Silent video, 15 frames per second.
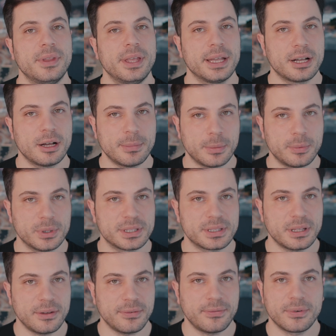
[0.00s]
they come up with
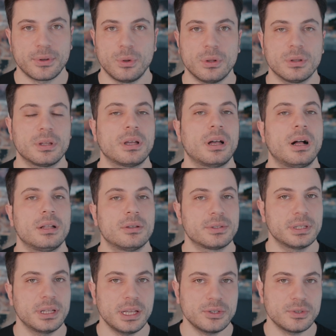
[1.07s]
stuff called
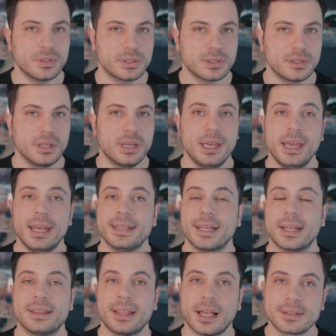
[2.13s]
hallucinations
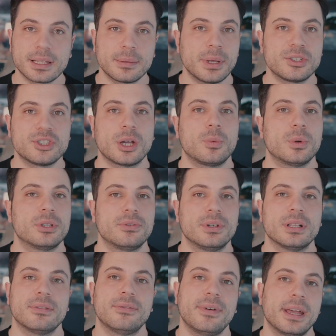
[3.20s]
that doesn't match up with the
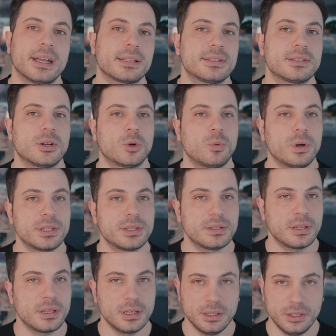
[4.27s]
real facts or
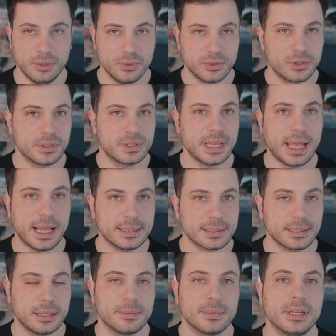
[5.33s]
what users ask
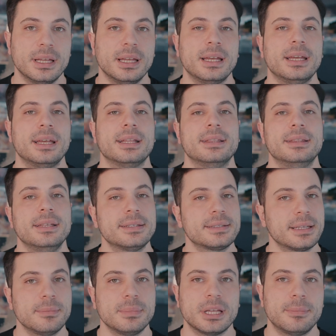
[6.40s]
them. This
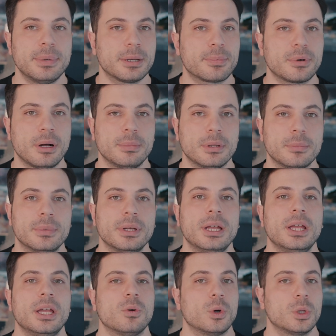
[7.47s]
can be a big problem
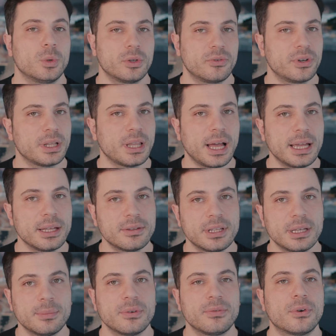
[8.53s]
when we rely on
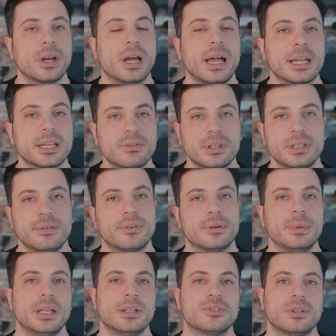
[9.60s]
them for accurate
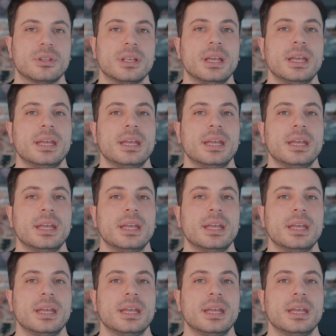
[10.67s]
information,